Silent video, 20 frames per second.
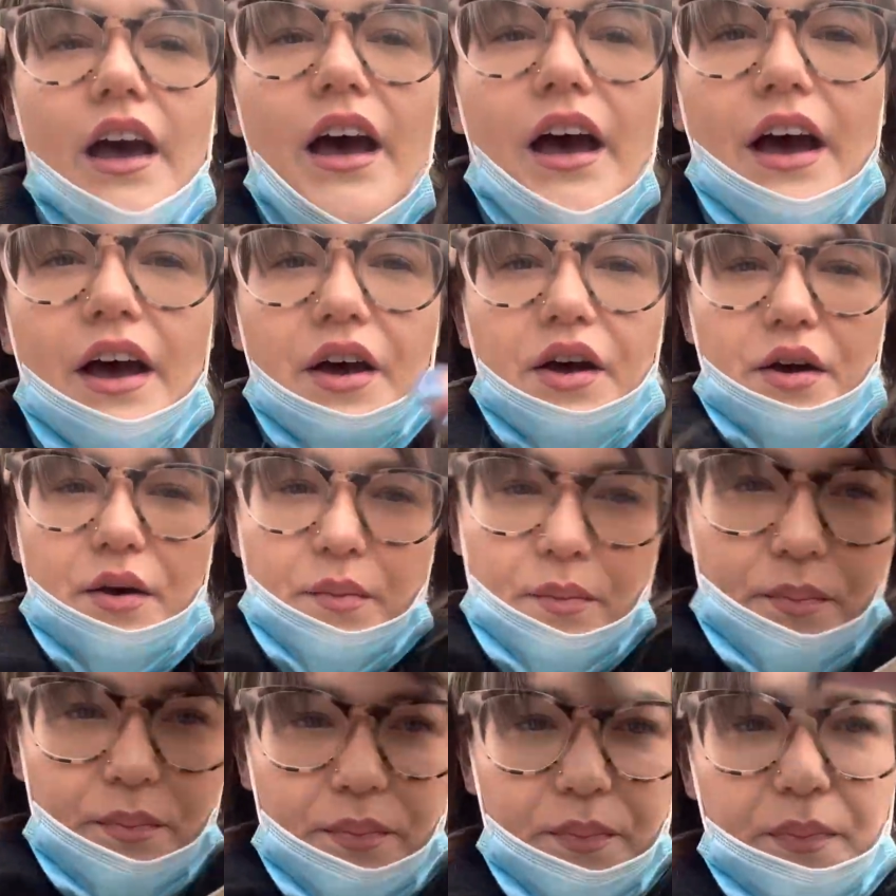
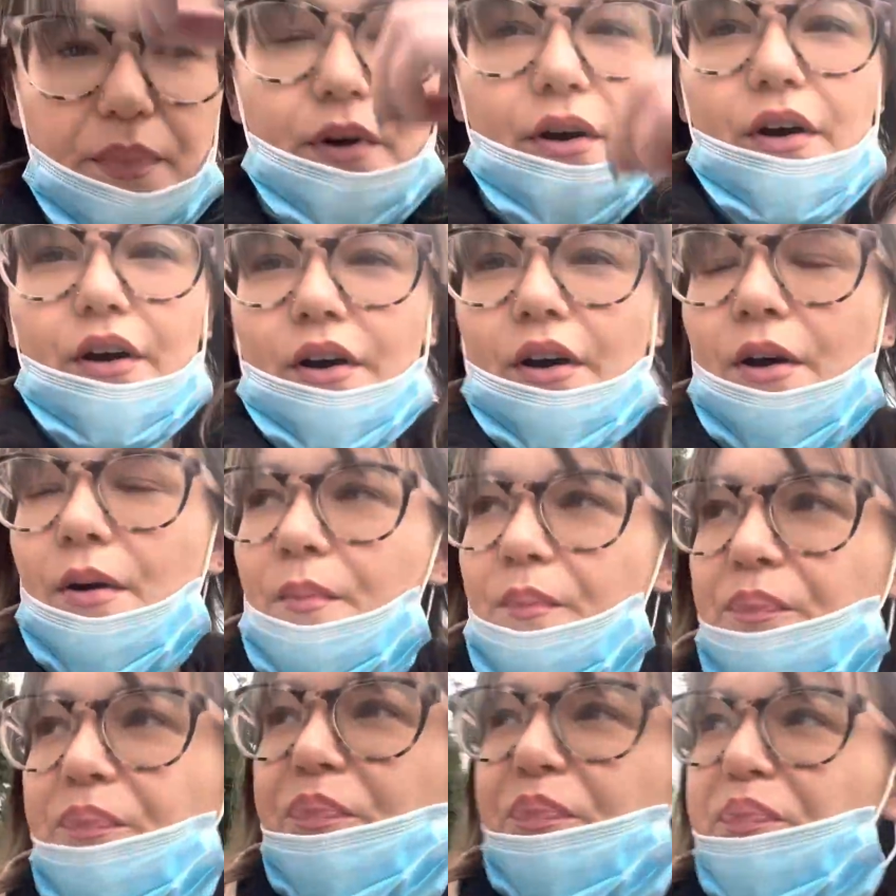Um, but
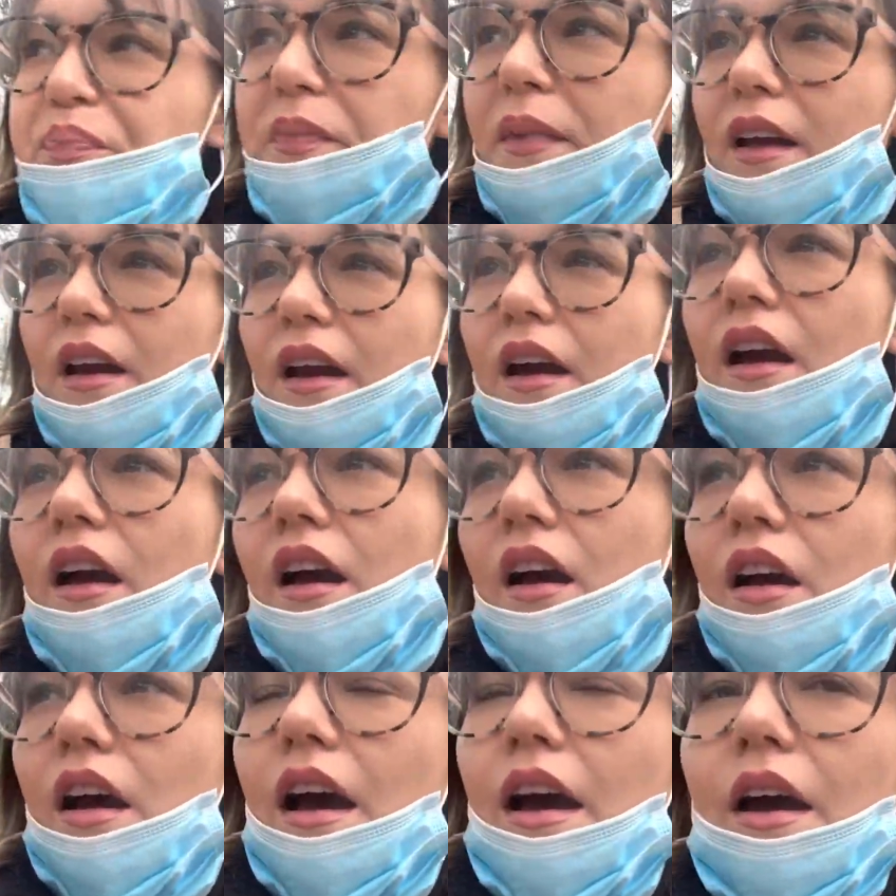
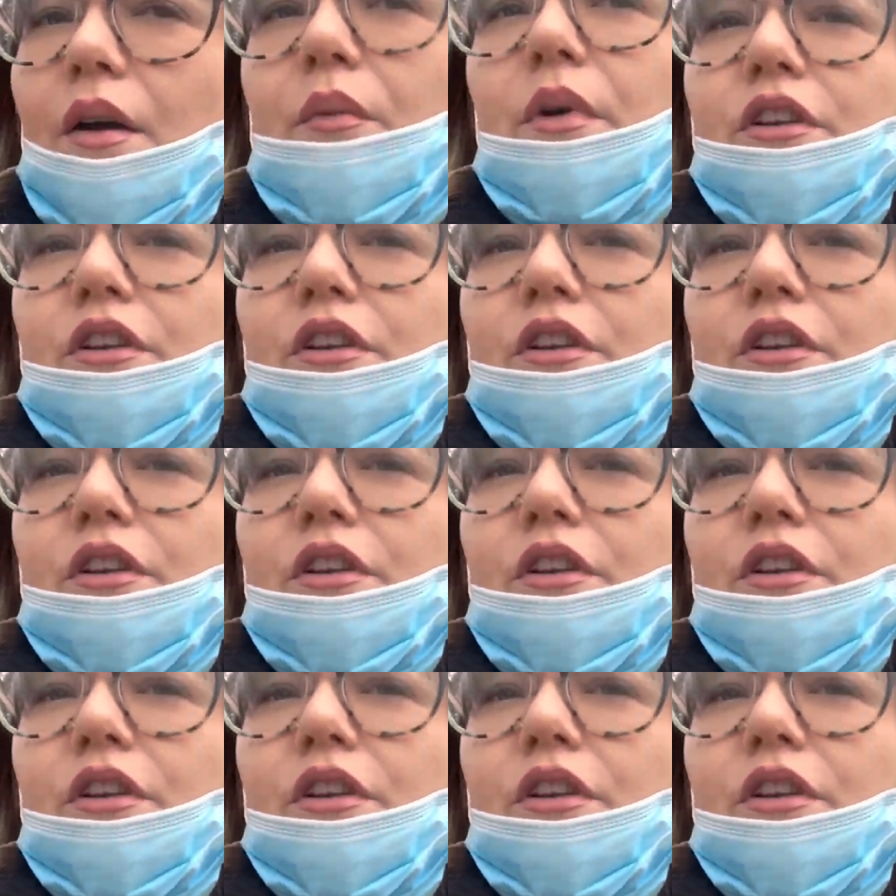um,